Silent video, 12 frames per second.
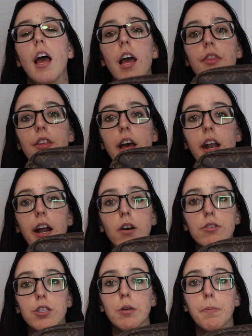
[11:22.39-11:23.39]
And then I
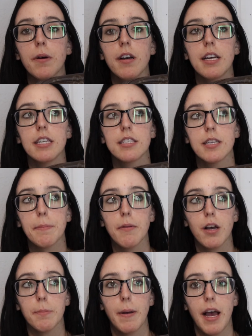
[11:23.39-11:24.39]
also put in a
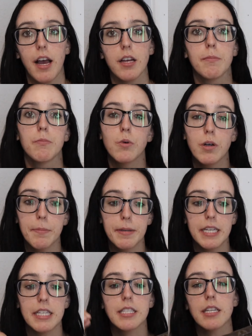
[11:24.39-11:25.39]
Ziploc bag more
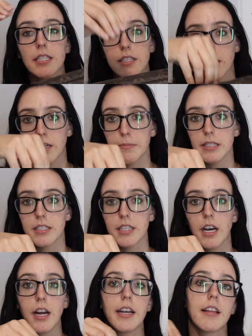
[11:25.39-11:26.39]
beads, stuck them
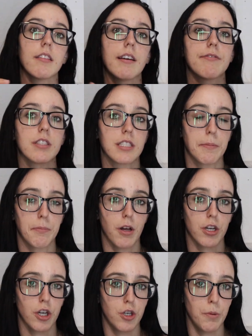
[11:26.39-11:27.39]
inside, and left the
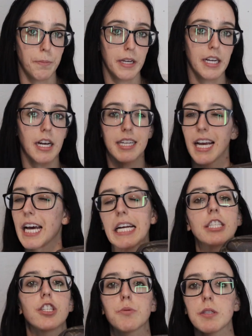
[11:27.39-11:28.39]
Ziploc open. Again, I
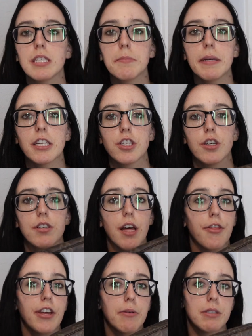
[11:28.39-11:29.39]
just wanted to make sure
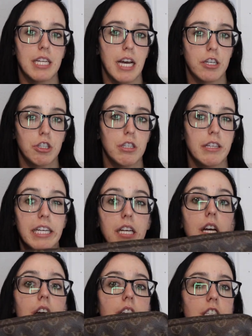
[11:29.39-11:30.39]
nothing was actually like
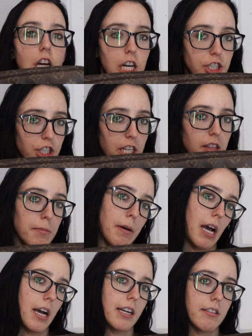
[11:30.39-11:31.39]
touching the
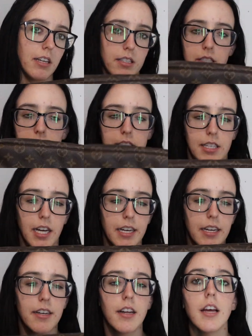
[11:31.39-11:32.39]
bag that could
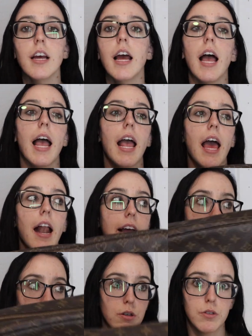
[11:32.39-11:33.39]
stain. And I
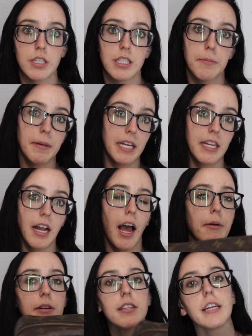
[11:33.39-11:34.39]
closed the bin.
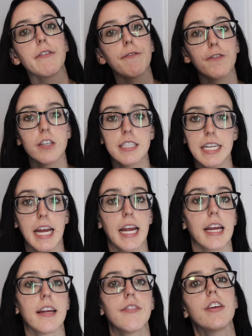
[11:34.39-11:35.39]
I would leave it for a
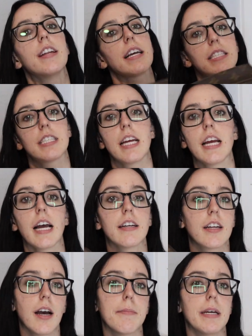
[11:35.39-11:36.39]
day. The next day
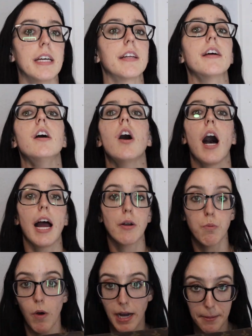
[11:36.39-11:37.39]
I'd come in,
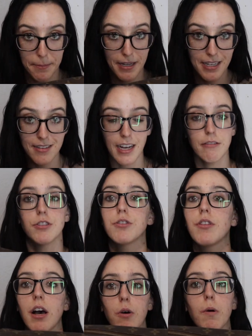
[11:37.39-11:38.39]
I'd wipe it. I would
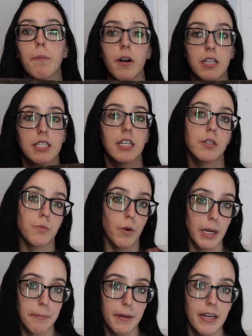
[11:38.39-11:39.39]
do that whole process,
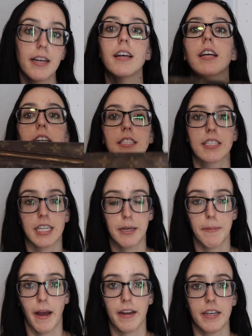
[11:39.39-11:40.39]
wipe it, stick
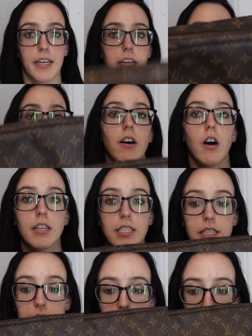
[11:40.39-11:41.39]
it back in. And
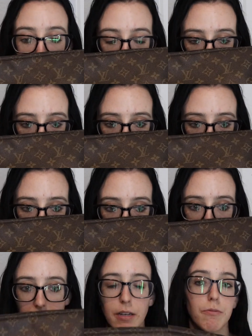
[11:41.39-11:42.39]
honestly,
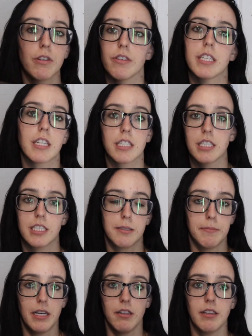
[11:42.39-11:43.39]
it really doesn't
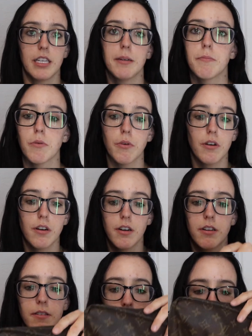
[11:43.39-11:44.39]
smell anymore.